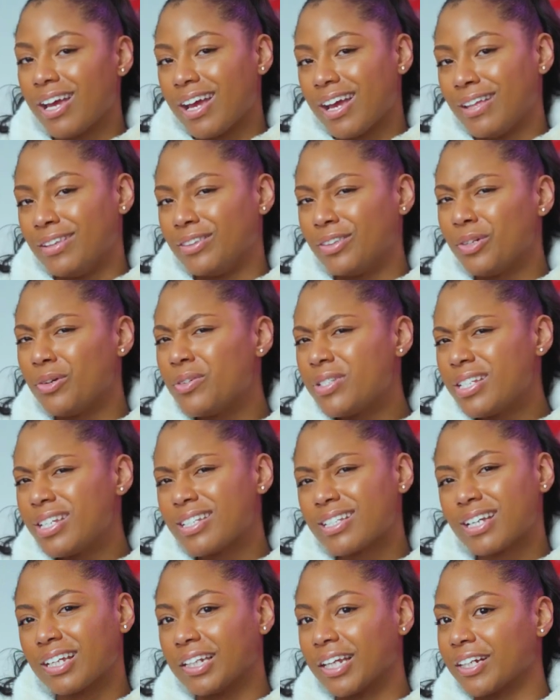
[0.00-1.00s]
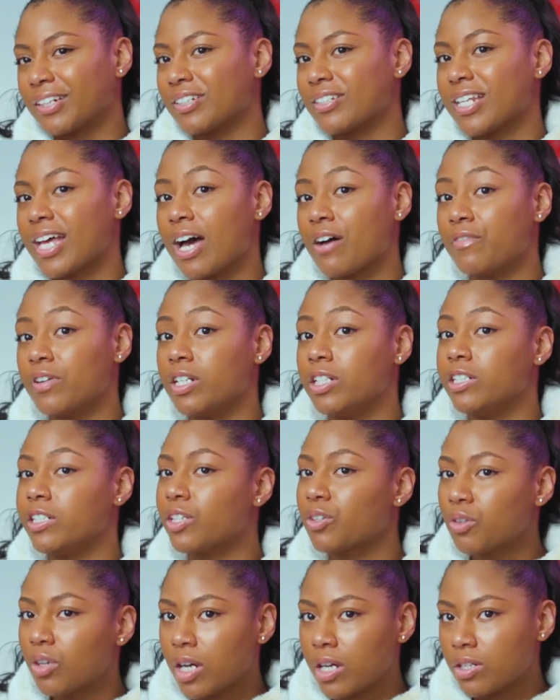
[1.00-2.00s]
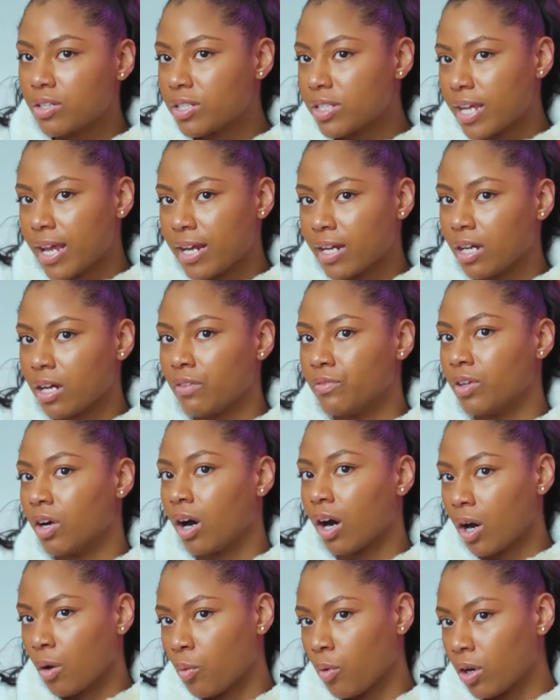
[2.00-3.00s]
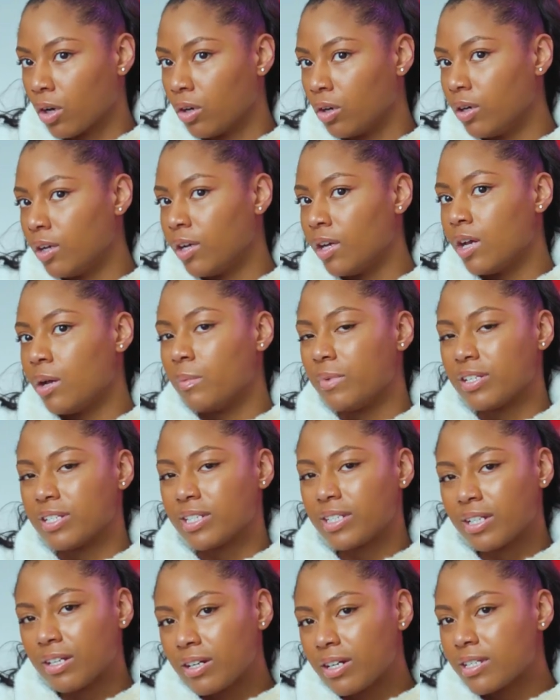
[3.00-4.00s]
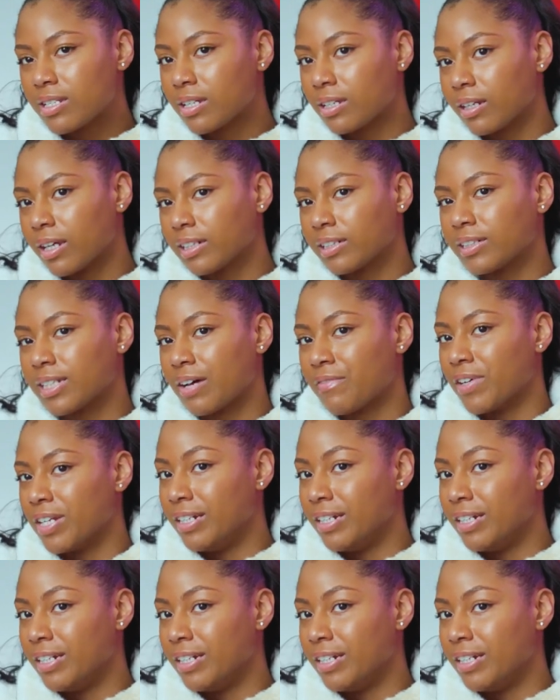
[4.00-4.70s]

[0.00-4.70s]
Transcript: Enthusiast collectors have a general understanding of the art world, but serious collectors have